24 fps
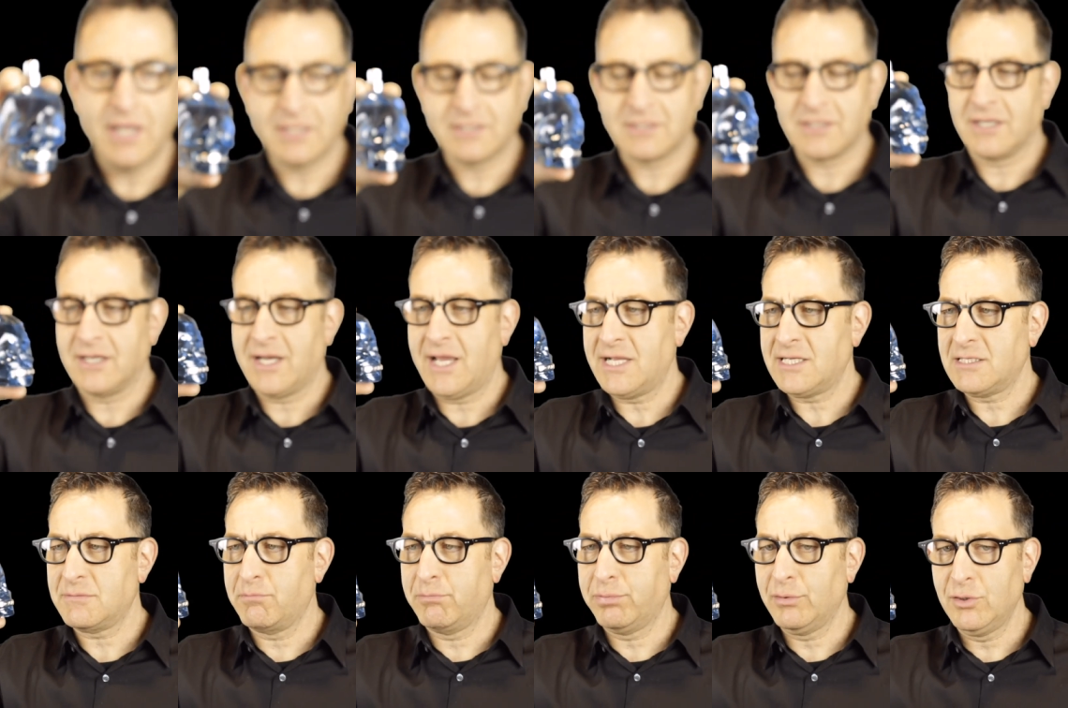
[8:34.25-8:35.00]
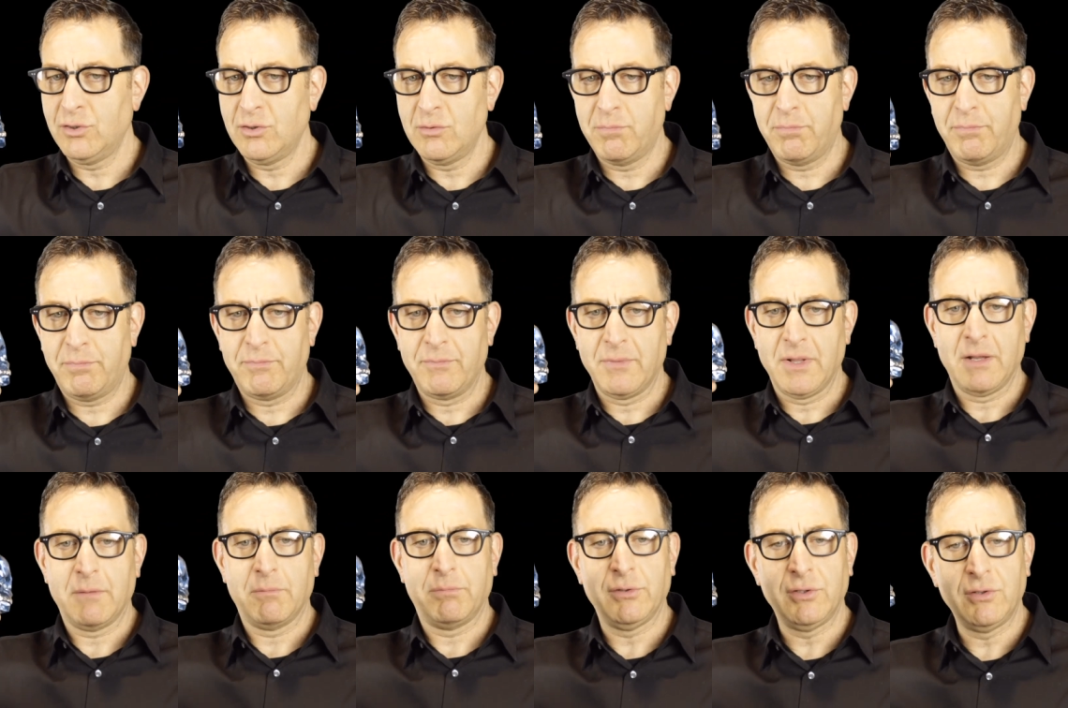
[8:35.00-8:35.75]
It's a nice blue
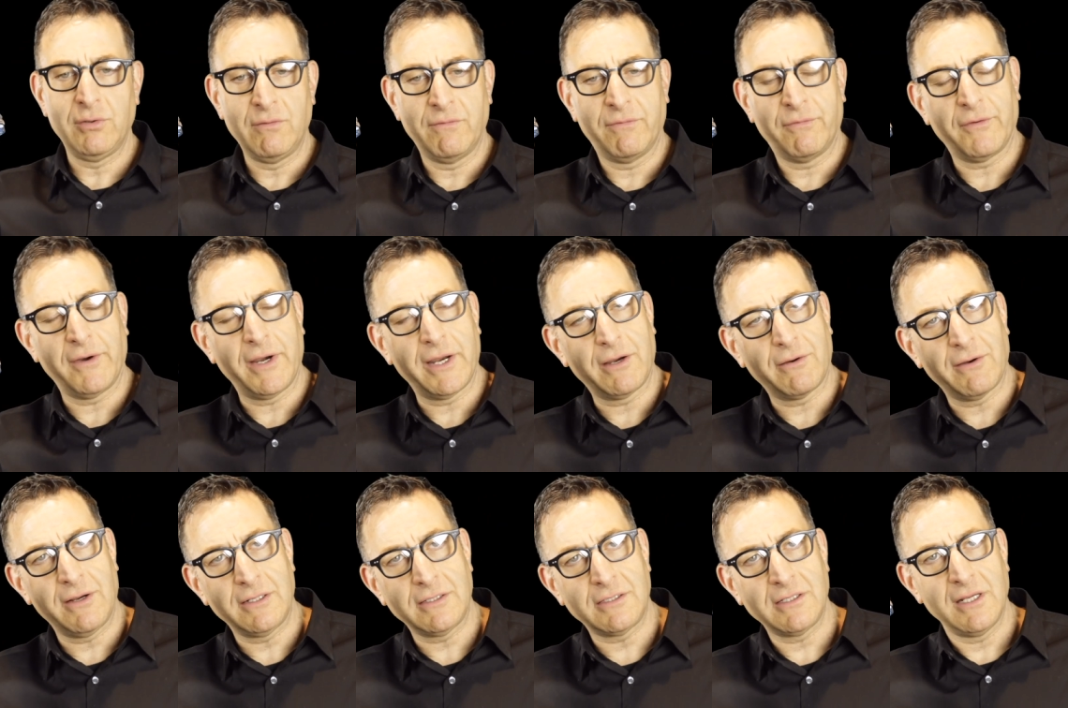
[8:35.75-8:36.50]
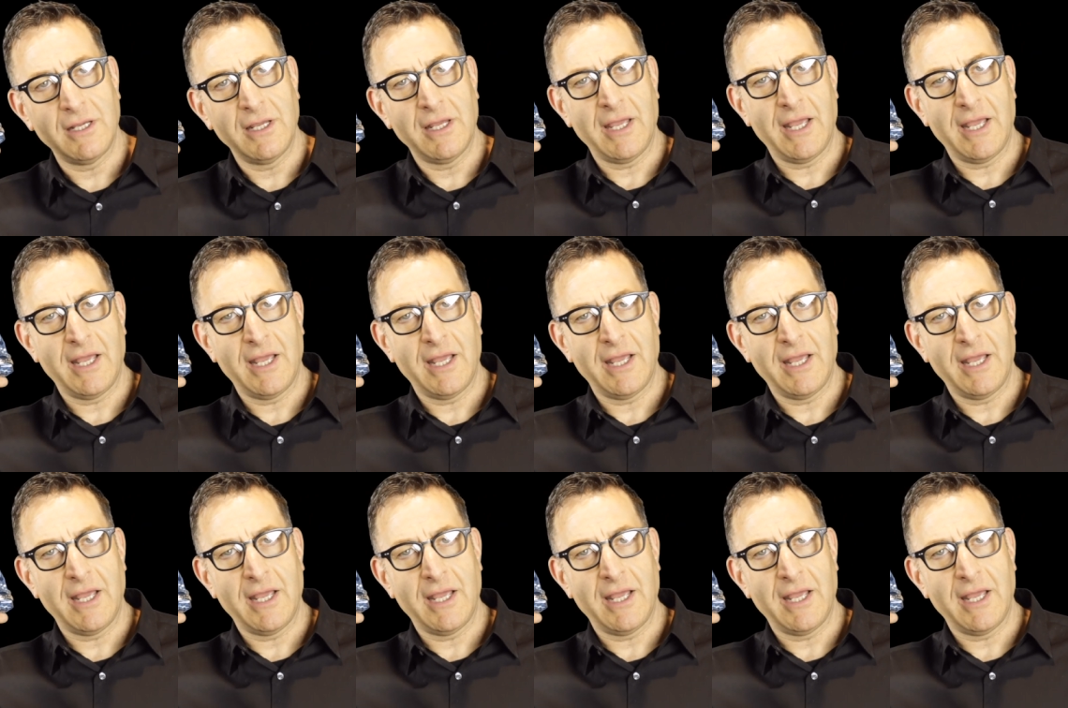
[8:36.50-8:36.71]
blue fragrance.